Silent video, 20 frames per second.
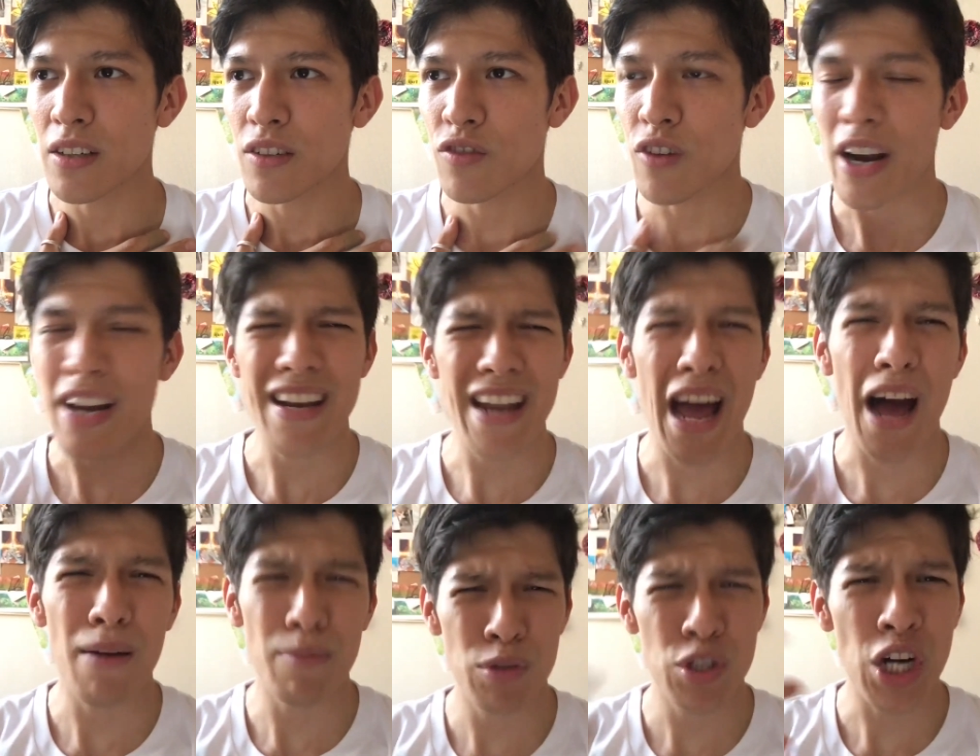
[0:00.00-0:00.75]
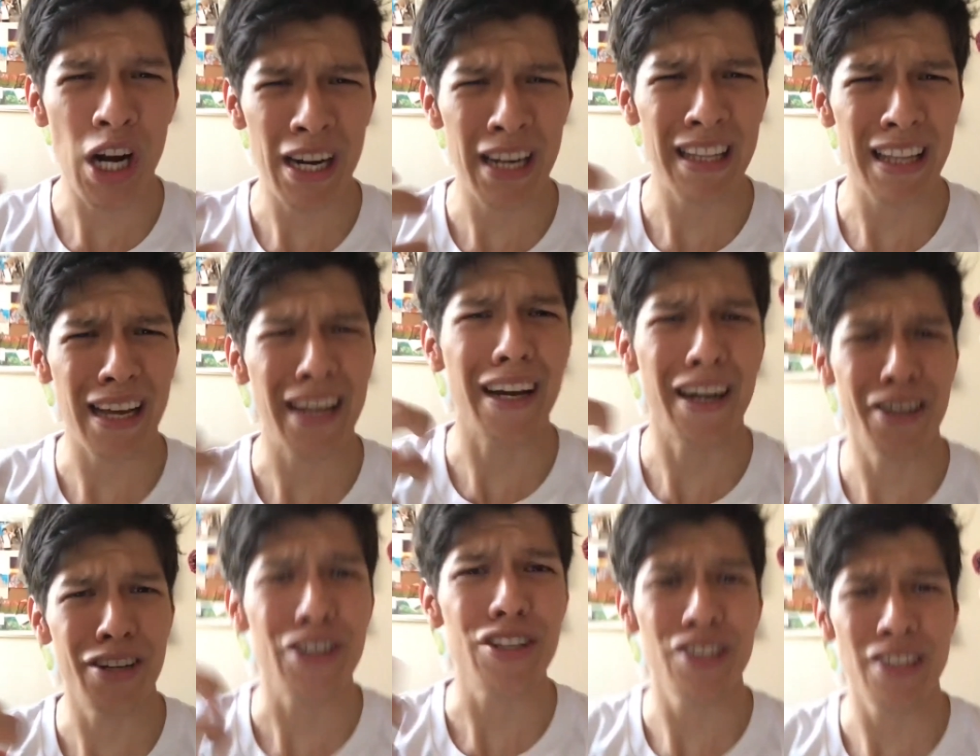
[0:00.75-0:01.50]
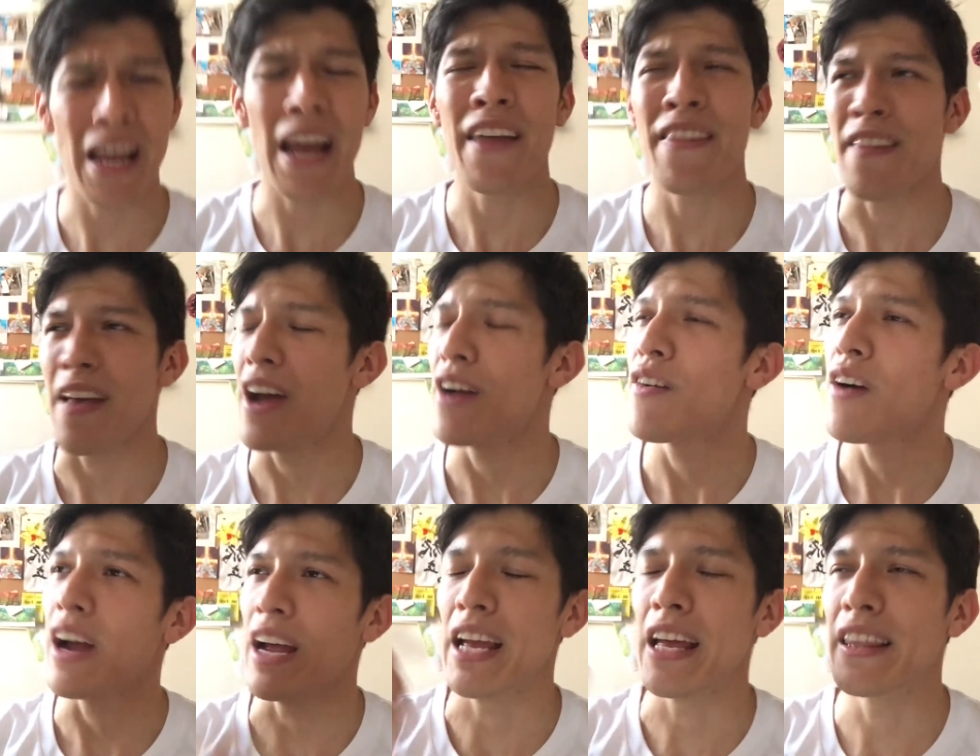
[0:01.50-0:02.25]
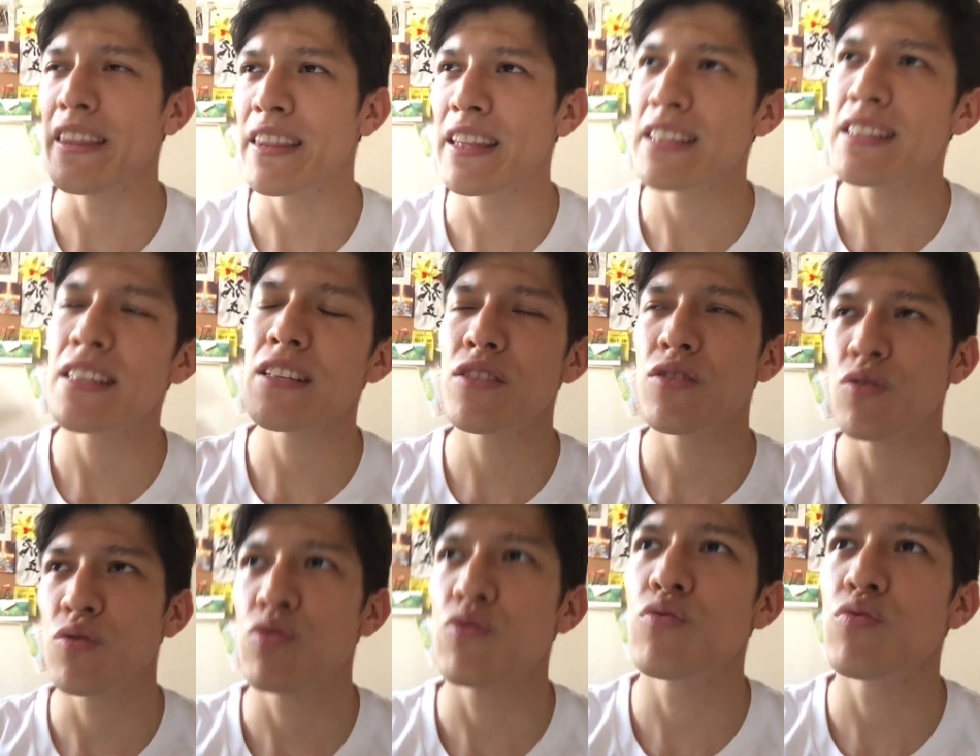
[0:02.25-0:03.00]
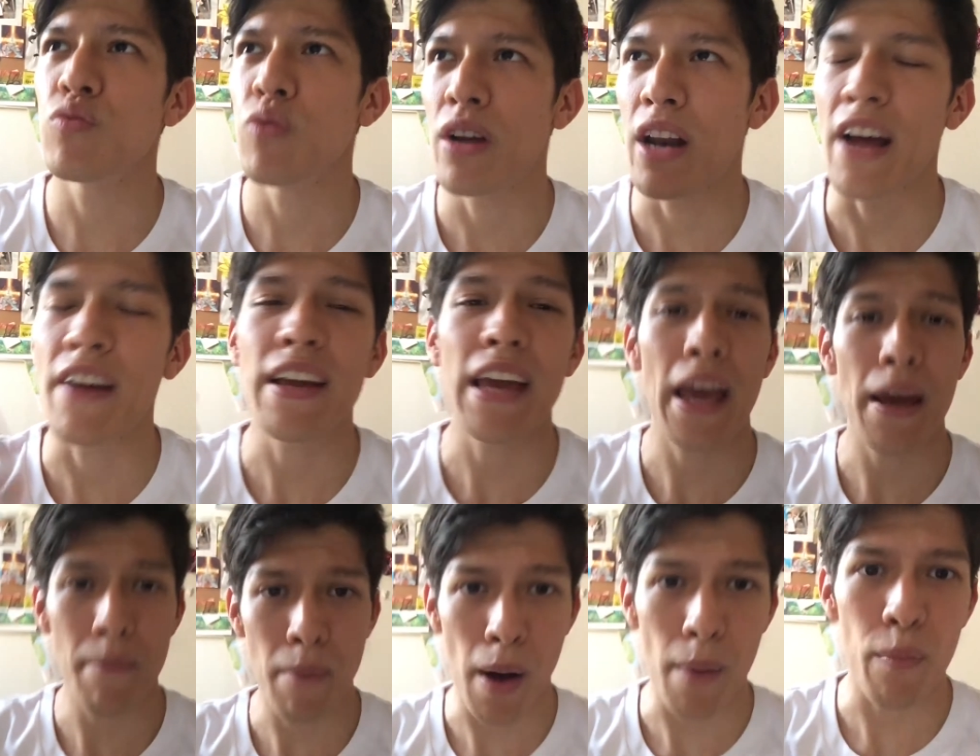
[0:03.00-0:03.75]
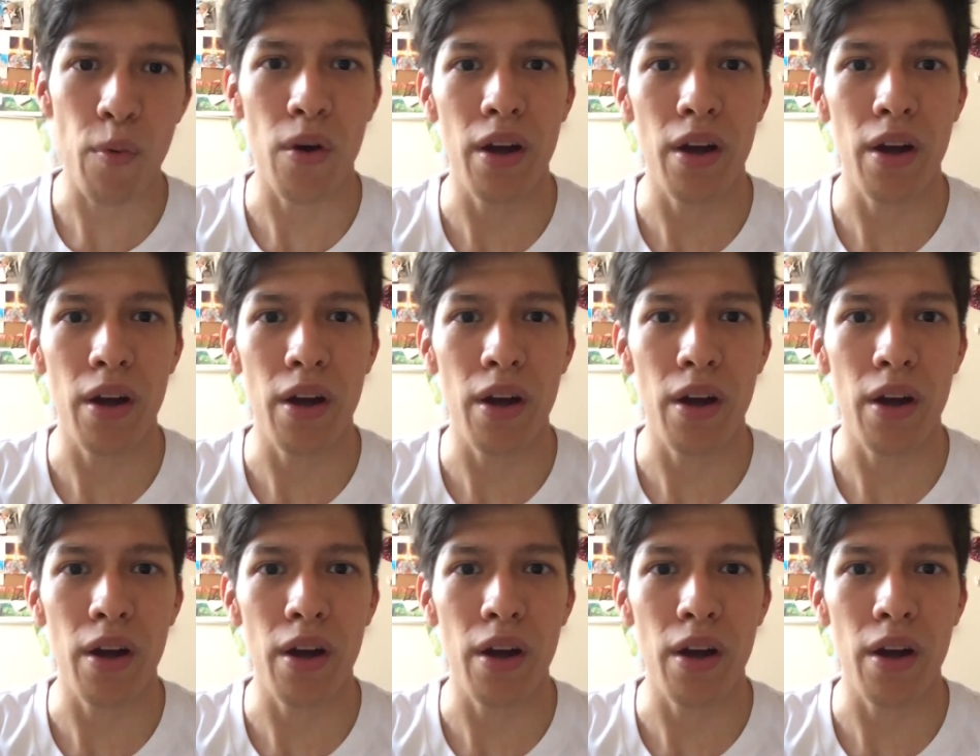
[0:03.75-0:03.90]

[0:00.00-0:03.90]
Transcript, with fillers: right now I'm trying to like understand that, right? And this is what I came up